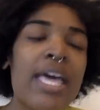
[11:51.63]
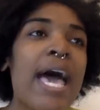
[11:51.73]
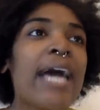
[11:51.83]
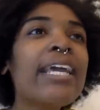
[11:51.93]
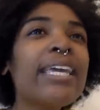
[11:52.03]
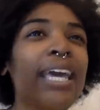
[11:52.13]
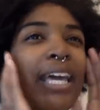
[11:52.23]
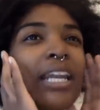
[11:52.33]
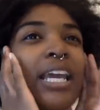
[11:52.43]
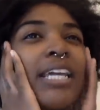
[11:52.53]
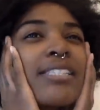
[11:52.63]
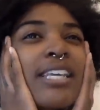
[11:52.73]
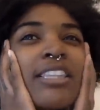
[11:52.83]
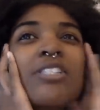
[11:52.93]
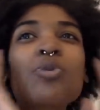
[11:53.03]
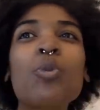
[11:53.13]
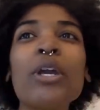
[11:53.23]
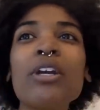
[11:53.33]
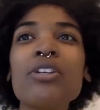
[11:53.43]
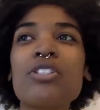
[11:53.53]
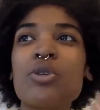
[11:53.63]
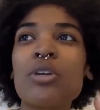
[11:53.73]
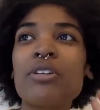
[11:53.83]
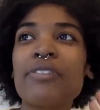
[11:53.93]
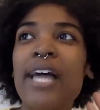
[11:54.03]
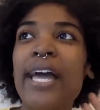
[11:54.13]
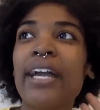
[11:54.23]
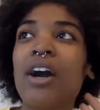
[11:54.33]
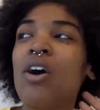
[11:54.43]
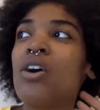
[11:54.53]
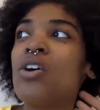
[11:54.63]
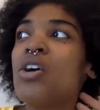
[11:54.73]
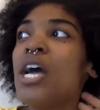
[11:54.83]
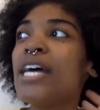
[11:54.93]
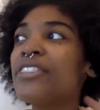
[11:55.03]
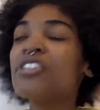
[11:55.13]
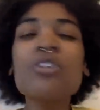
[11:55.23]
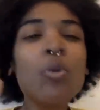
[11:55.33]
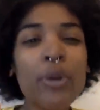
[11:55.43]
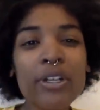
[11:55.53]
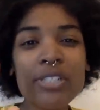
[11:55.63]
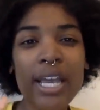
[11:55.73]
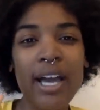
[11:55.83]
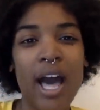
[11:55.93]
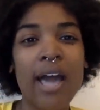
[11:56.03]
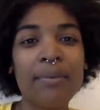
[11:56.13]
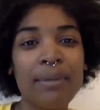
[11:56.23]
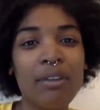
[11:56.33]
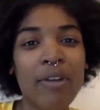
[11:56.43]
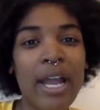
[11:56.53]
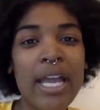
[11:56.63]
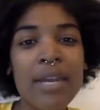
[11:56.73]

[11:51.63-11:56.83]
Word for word: And again, it's like this weird sort of like, there's a weird dichotomy, right?